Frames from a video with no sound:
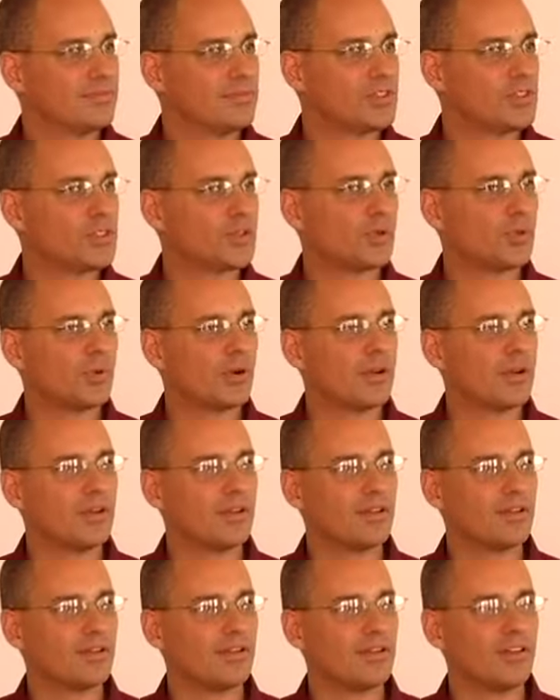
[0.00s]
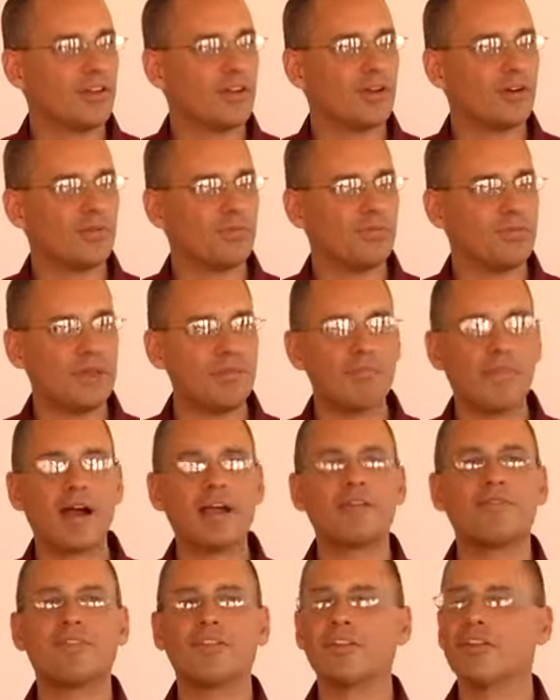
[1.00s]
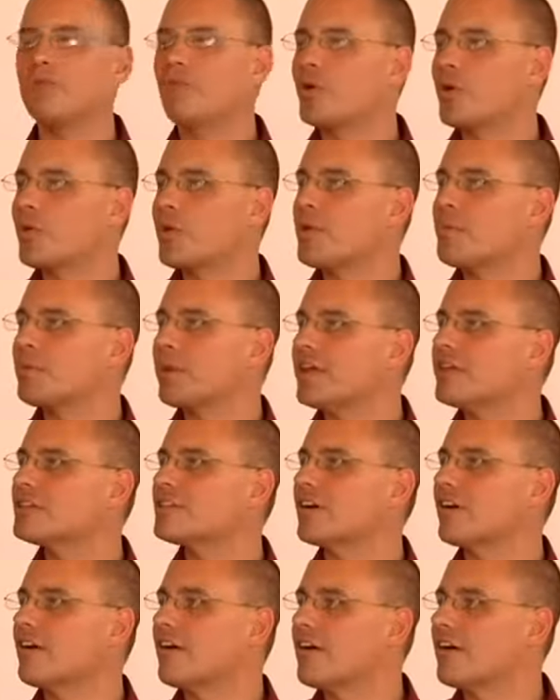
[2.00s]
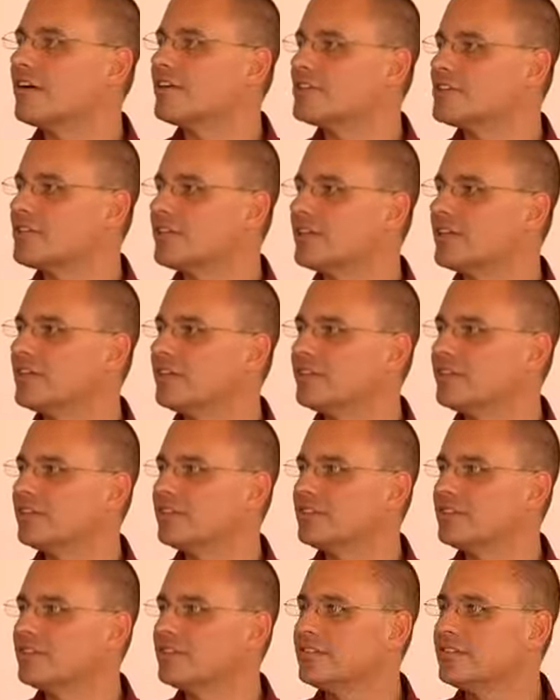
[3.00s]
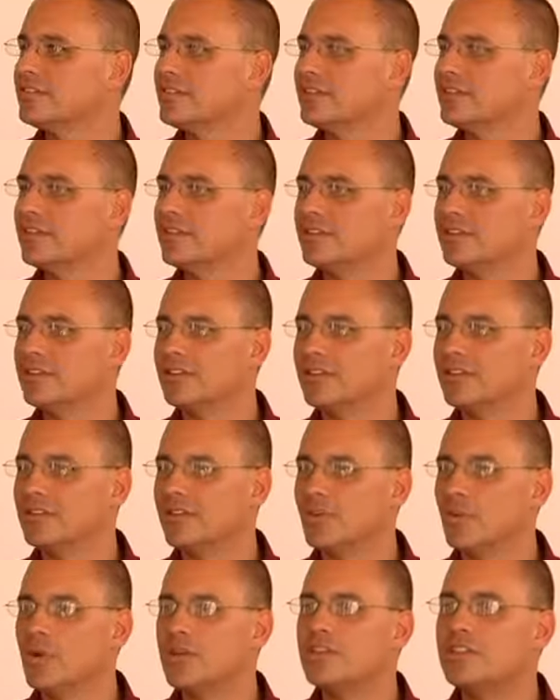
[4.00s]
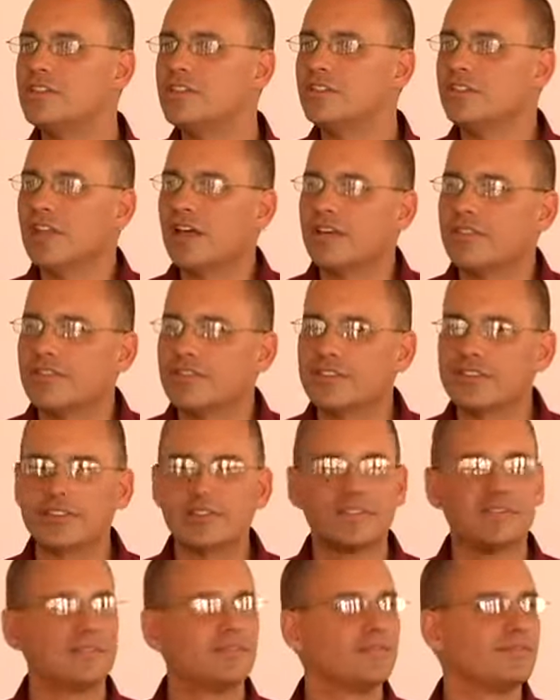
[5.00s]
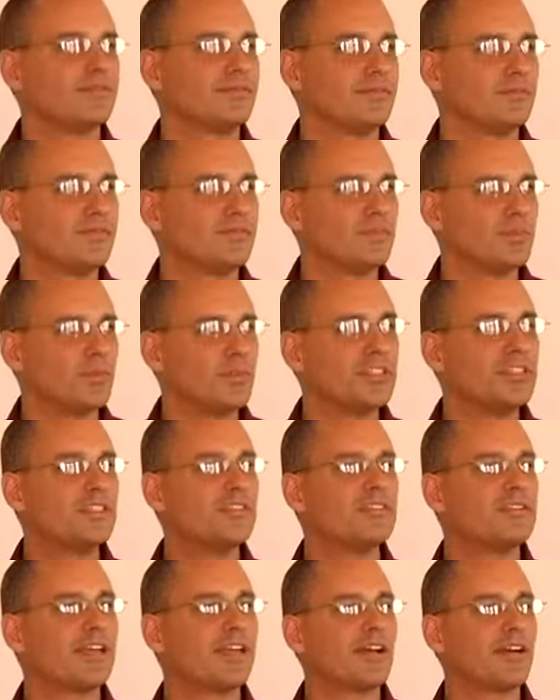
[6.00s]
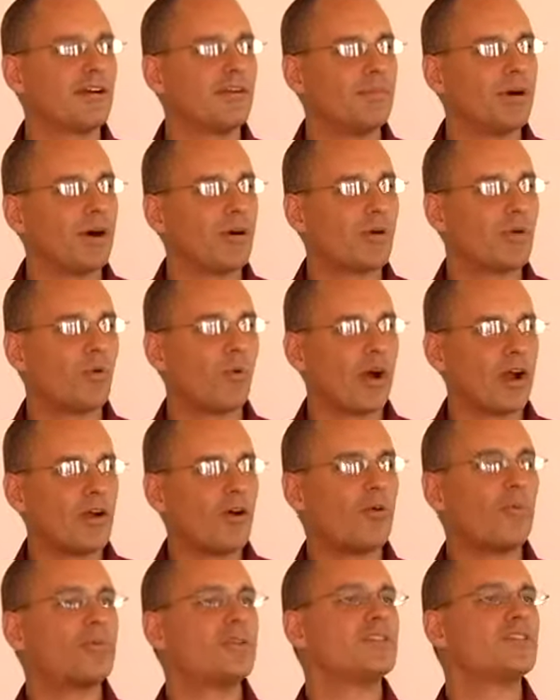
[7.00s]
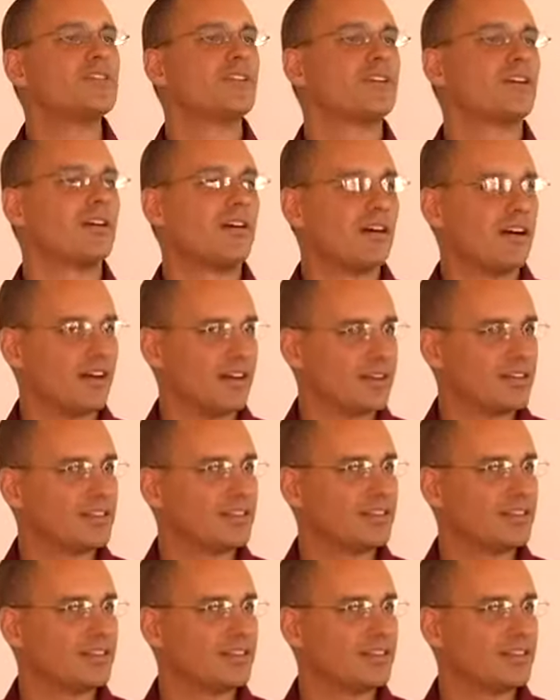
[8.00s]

So we want to, be mindful of where we place our hearts, right? What do you love? What do you care about? What opens your heart?